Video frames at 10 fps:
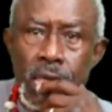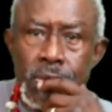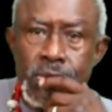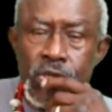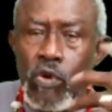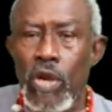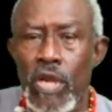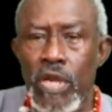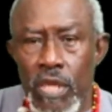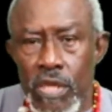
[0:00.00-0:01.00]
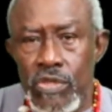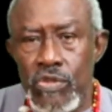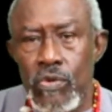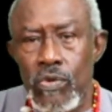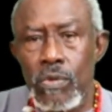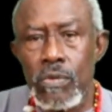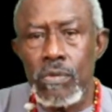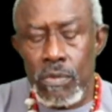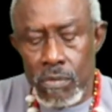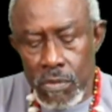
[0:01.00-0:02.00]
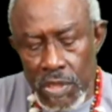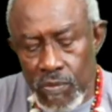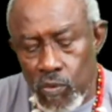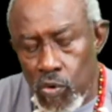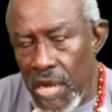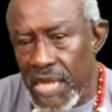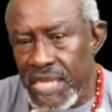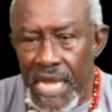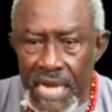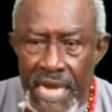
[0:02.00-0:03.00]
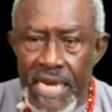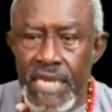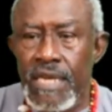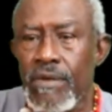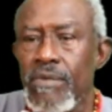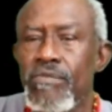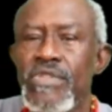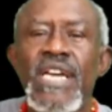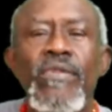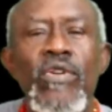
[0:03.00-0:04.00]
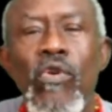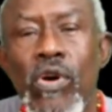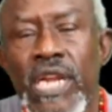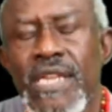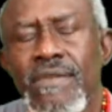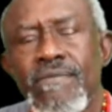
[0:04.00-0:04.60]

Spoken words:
She called another show this morning. I think I got it here. Wish I recorded.